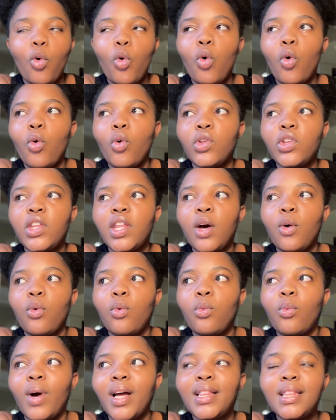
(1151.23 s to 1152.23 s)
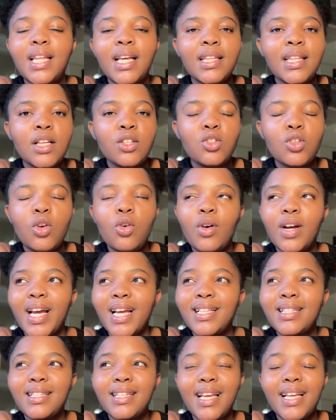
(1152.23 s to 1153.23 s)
or the one thing that guys,